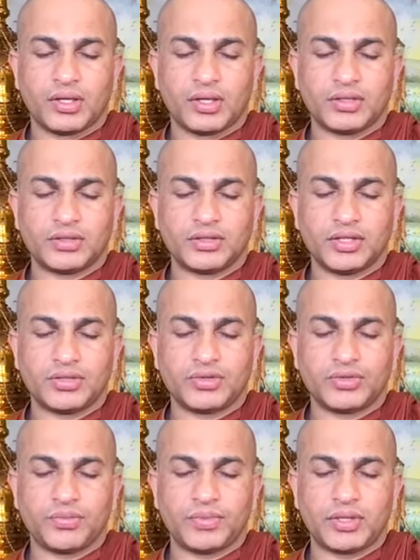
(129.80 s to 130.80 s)
And say
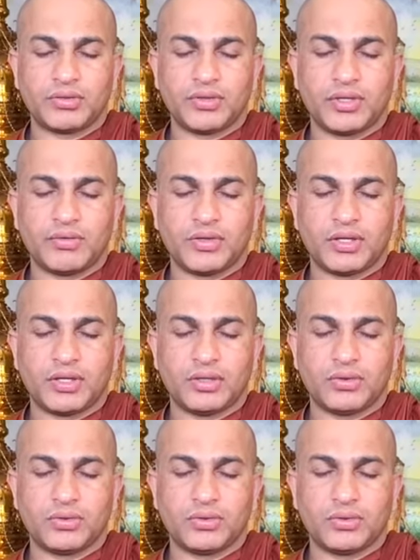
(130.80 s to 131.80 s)
Supatveva
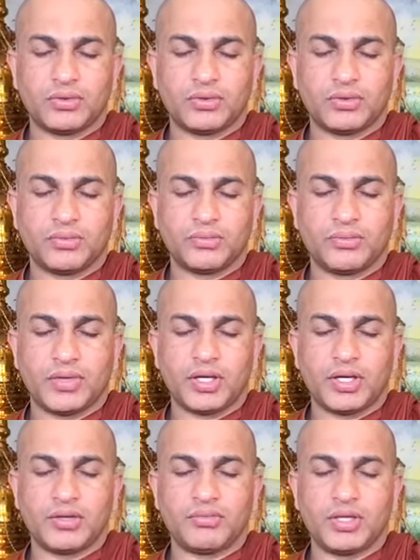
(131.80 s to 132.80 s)
or oh, may
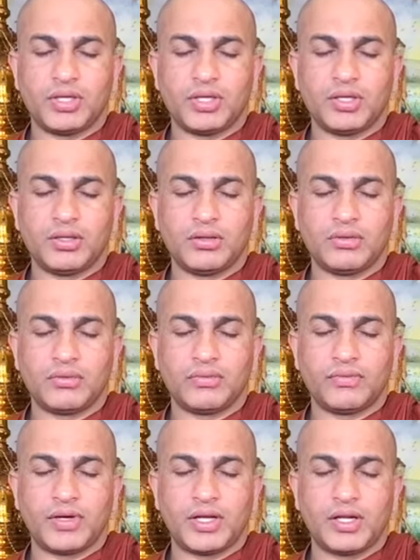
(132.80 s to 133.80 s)
I be
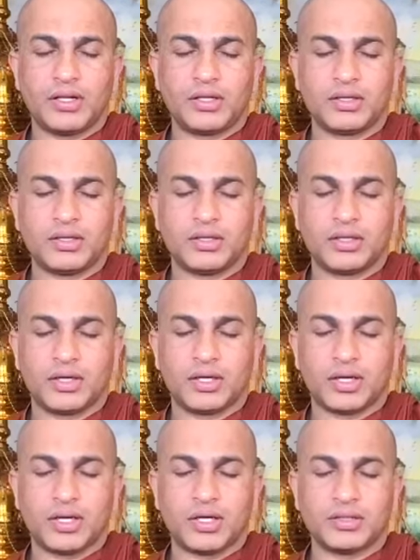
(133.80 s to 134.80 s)
well
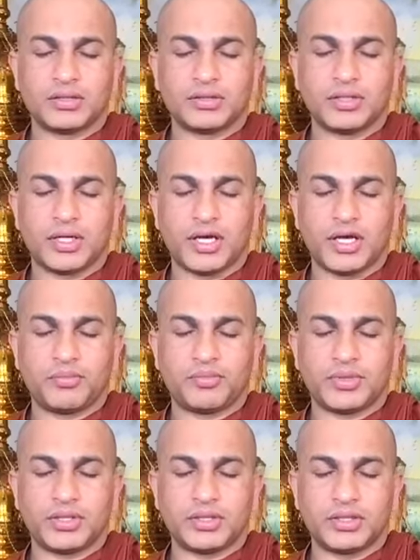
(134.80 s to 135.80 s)
and
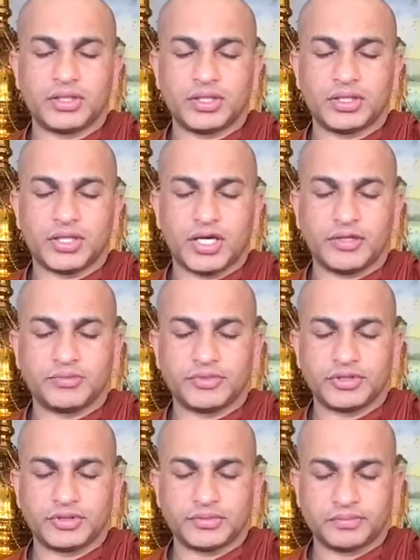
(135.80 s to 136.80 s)
happy three
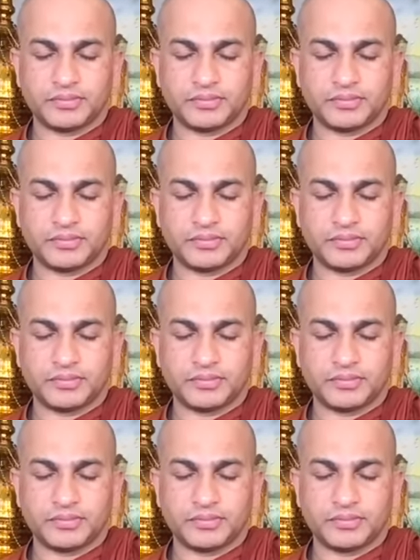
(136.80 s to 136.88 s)
times.